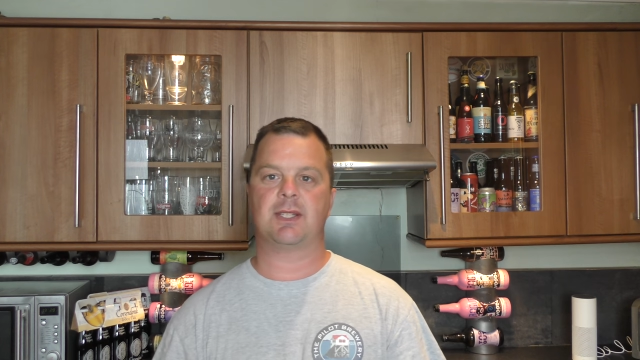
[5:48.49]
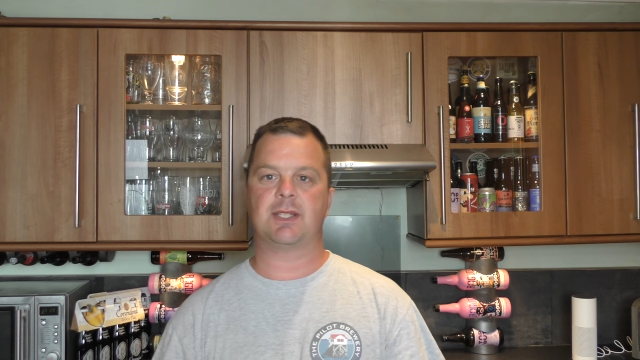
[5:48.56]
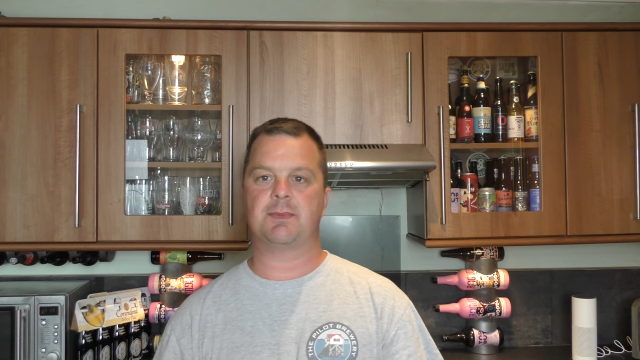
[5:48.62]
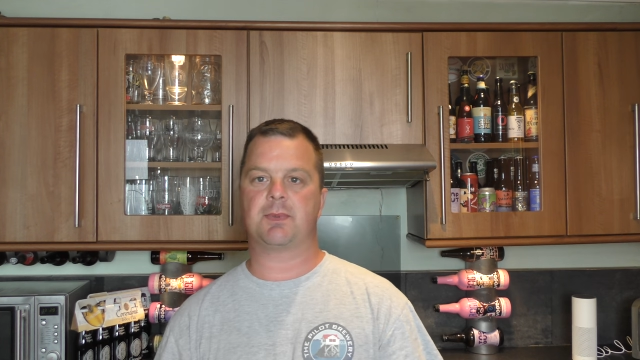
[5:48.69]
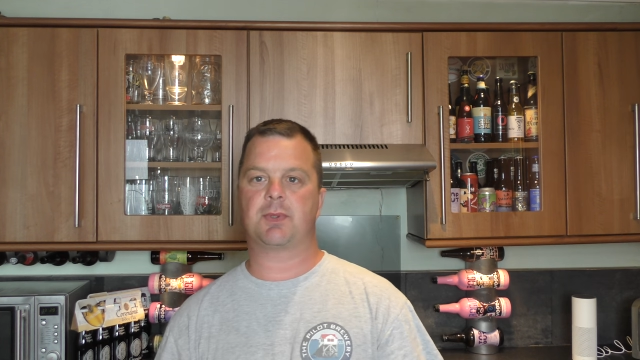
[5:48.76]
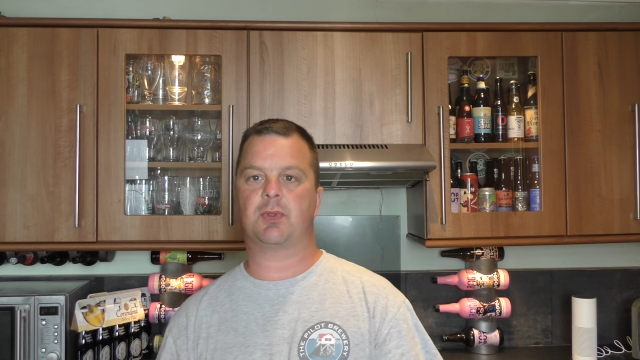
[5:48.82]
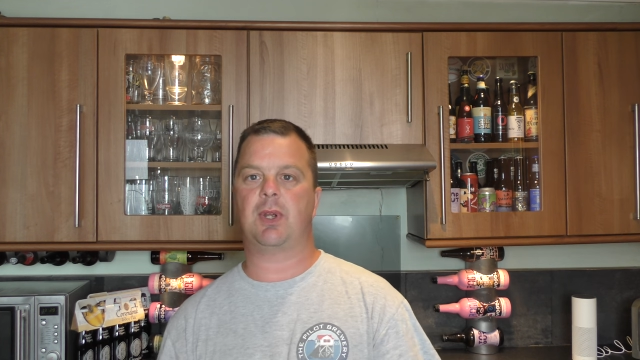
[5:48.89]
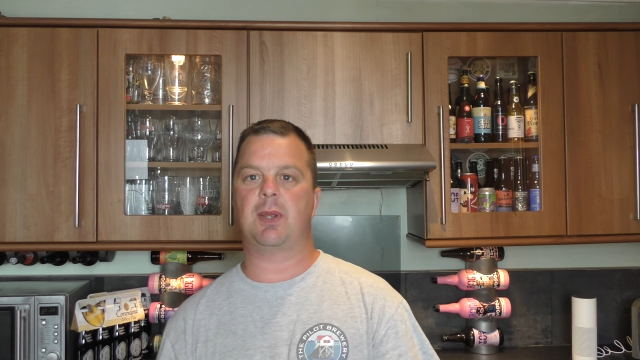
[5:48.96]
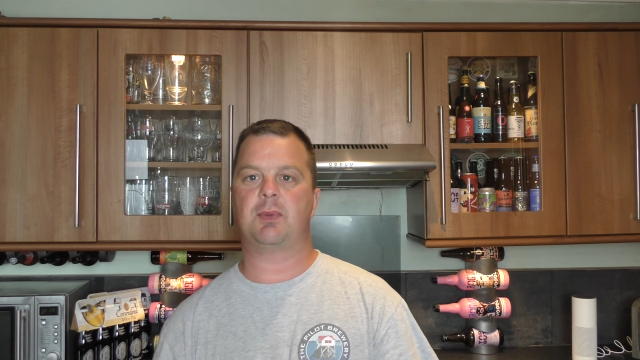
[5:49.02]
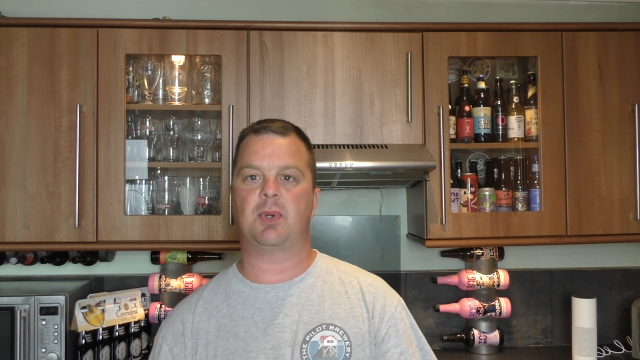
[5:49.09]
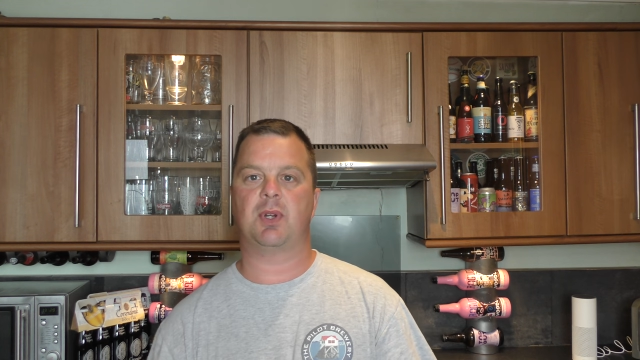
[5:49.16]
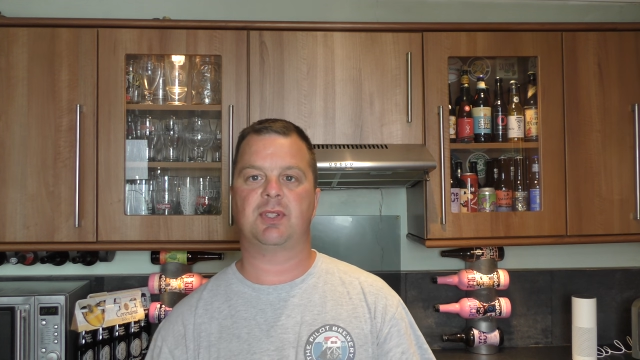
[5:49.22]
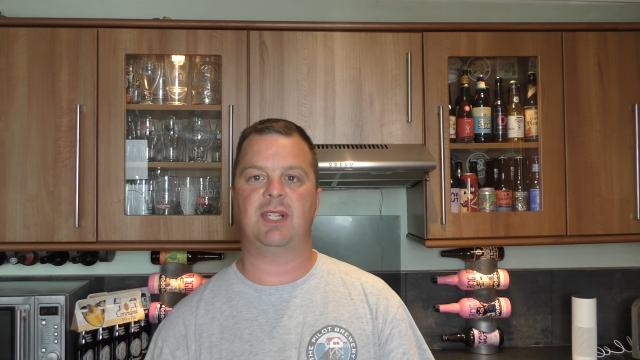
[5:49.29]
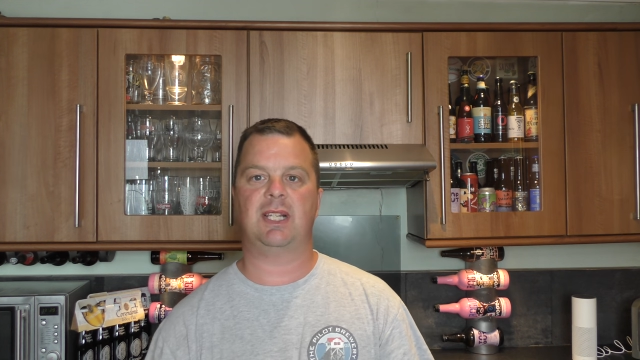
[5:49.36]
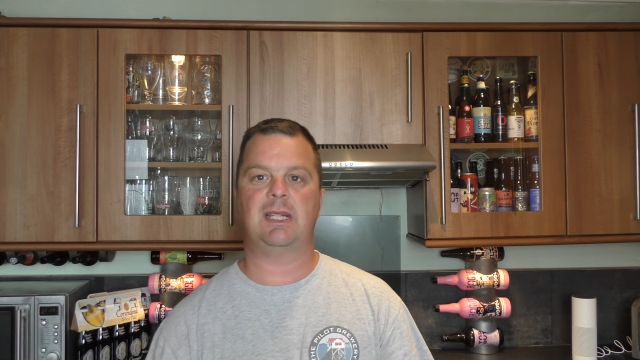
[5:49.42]
Subscribe
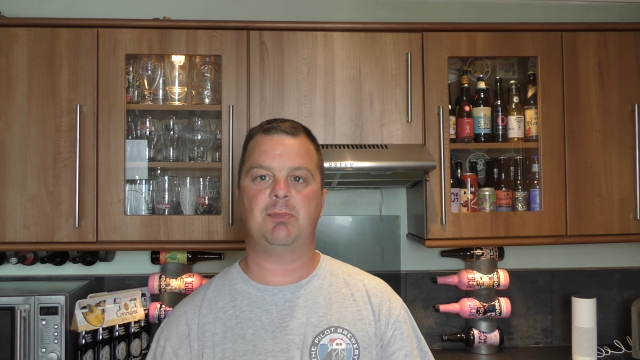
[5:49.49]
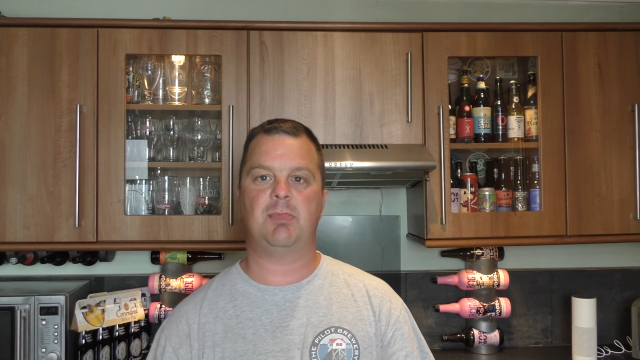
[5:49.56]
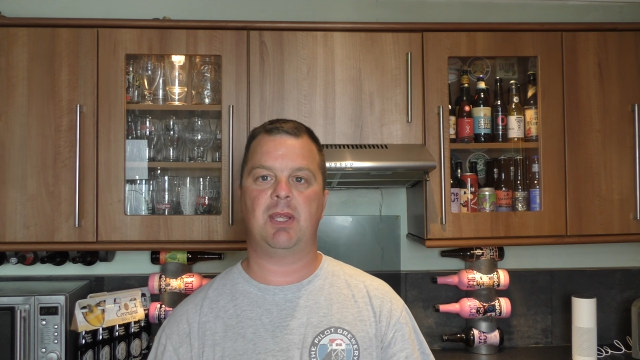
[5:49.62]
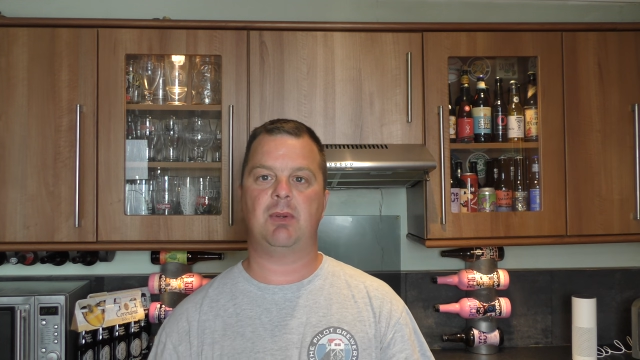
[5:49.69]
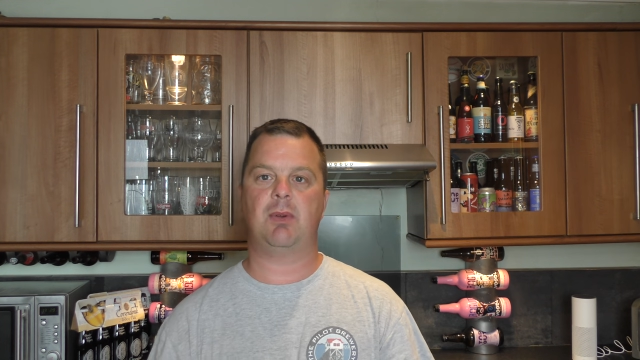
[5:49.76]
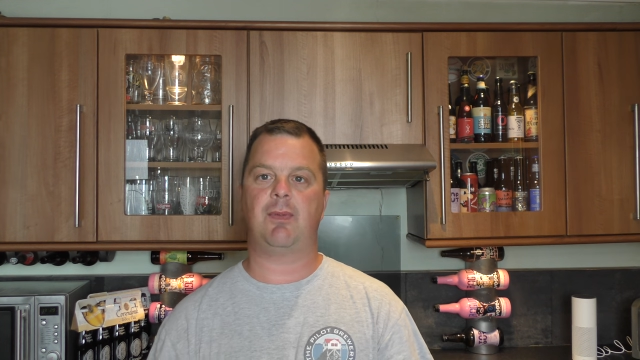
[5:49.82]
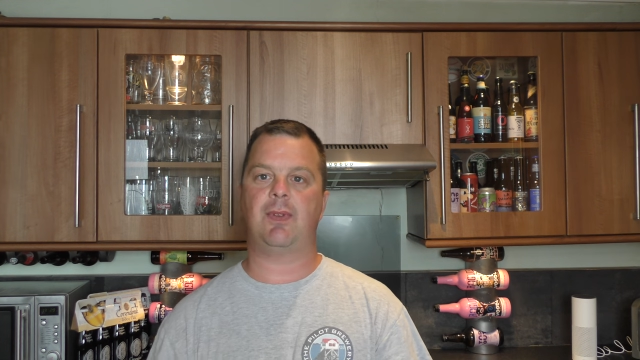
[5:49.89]
to our daily beer